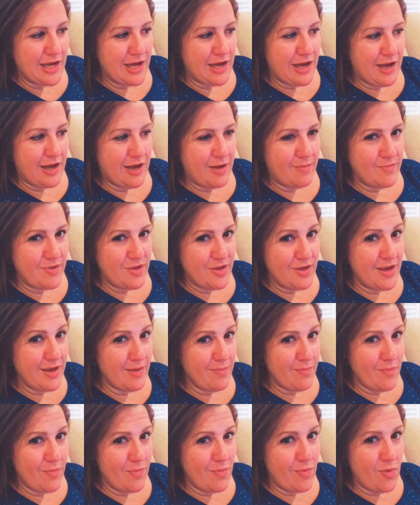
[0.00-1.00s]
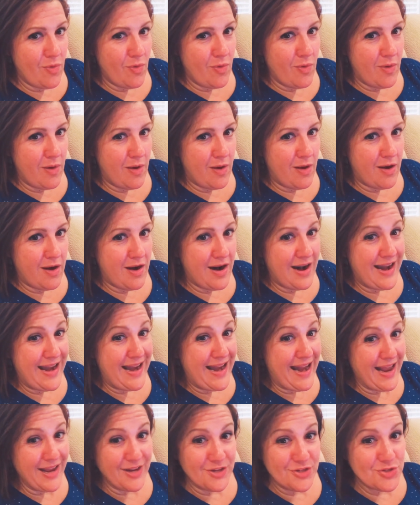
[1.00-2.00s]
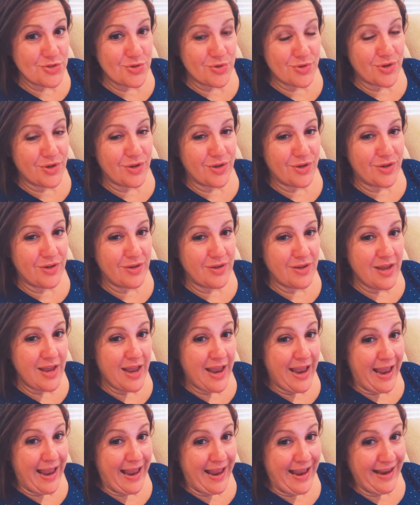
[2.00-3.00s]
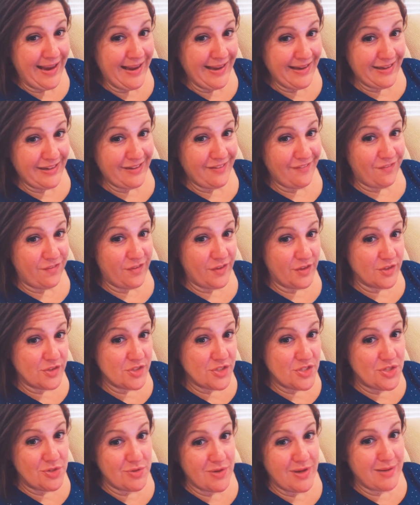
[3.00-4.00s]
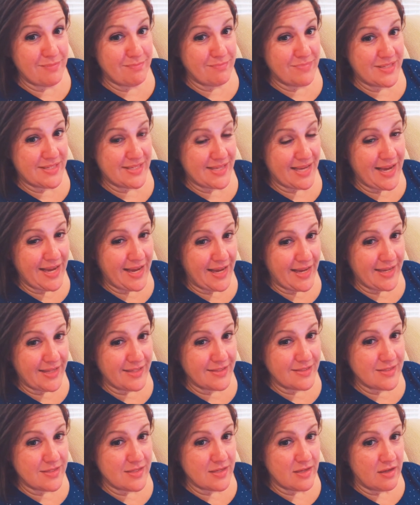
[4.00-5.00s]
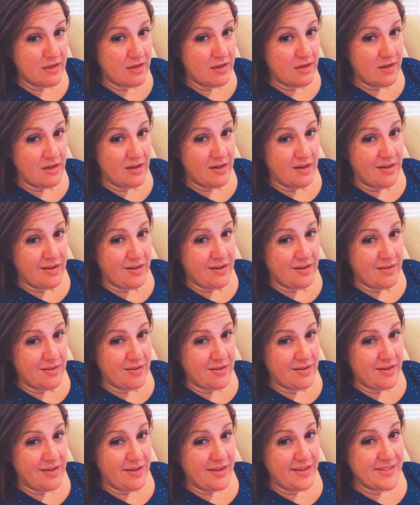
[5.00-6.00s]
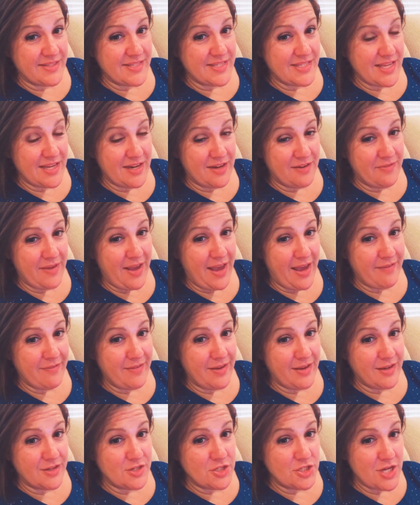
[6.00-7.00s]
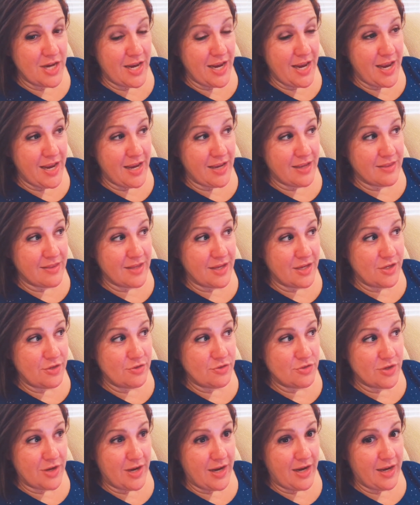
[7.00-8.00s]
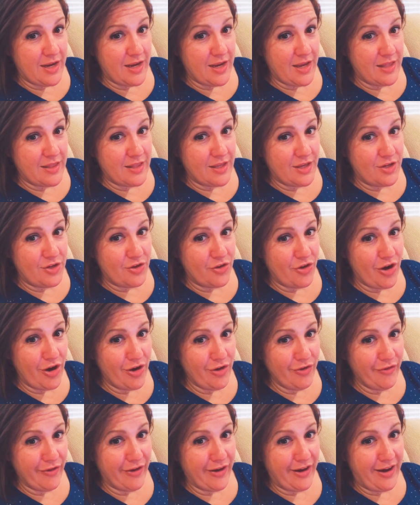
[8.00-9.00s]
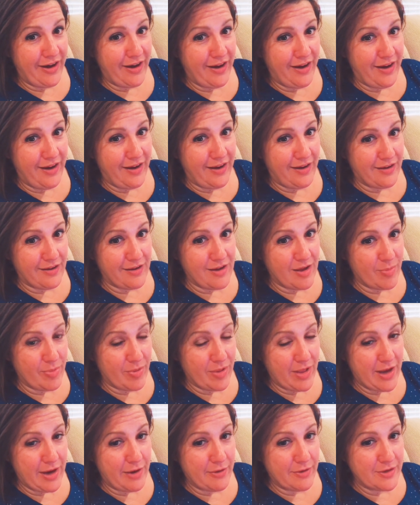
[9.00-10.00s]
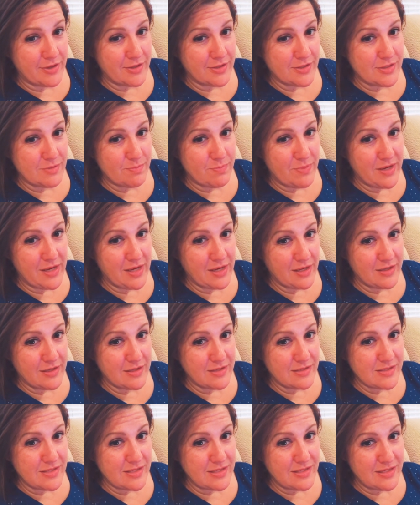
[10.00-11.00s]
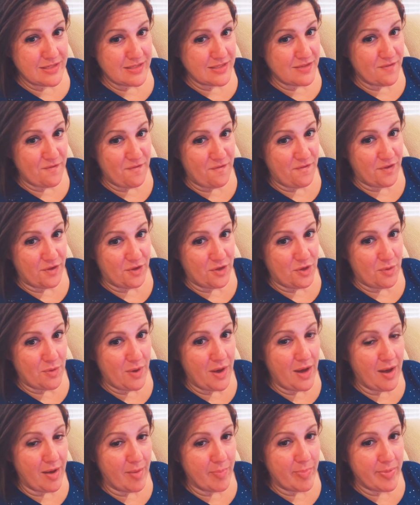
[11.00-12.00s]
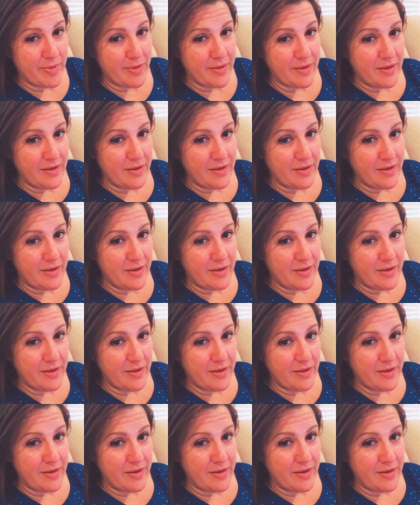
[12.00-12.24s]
You get more natural, and it fills you up besides, instead of having a shake that you drink and then you're hungry in a couple hours because it doesn't fill you up.